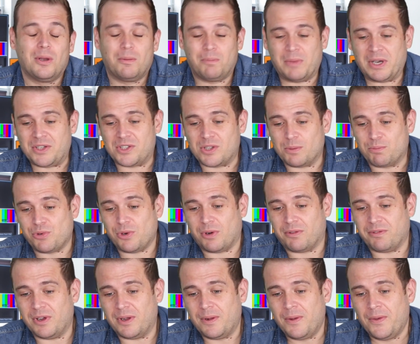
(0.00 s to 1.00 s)
makes a
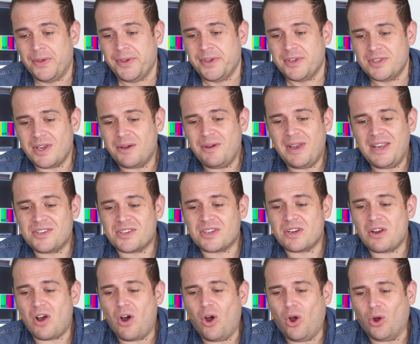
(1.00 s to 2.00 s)
profit. So it's
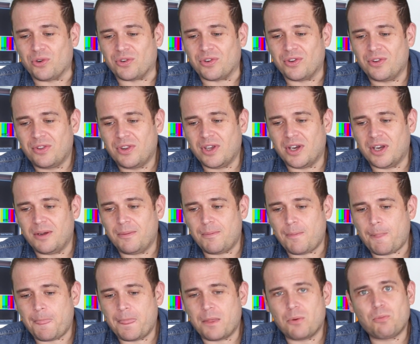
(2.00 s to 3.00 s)
odd that
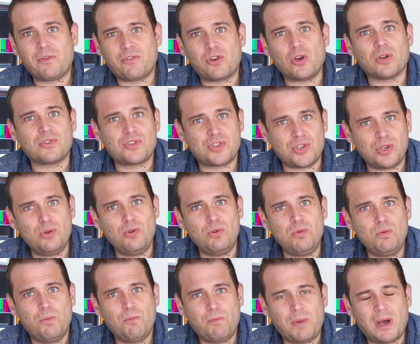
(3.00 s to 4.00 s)
we've got
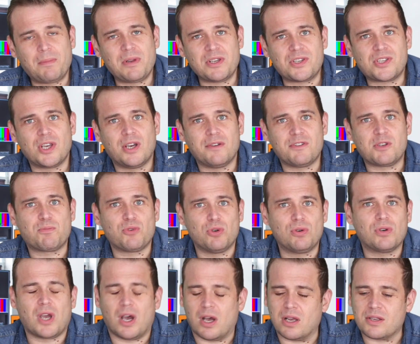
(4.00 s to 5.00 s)
two public service
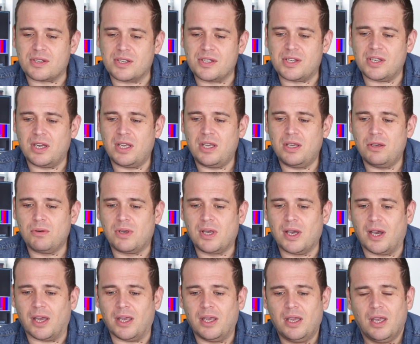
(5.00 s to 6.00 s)
broadcasters in the
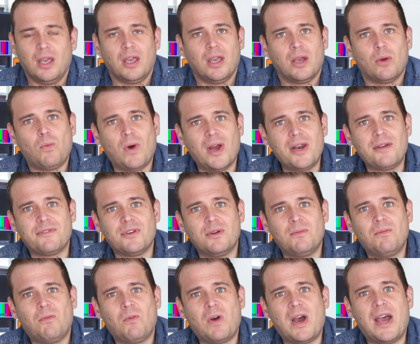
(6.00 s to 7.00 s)
UK. One of
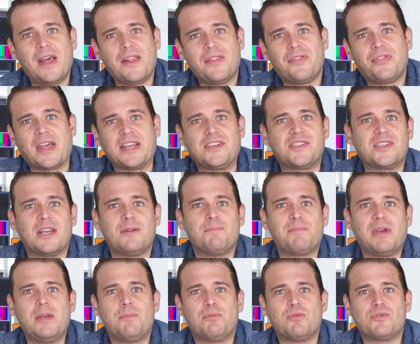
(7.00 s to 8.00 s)
them where they
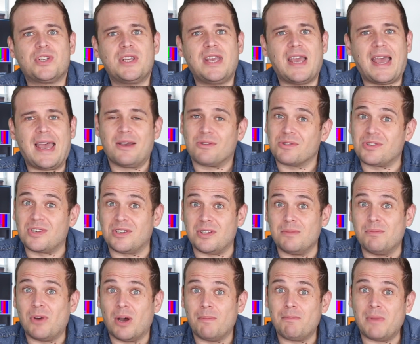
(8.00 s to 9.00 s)
send people to your house to
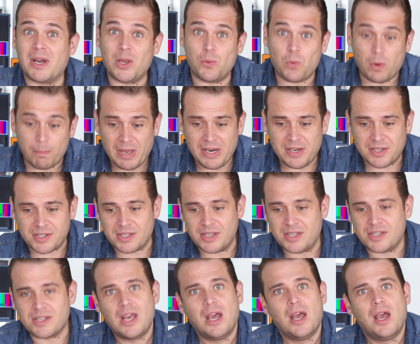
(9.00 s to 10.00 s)
demand money with menaces,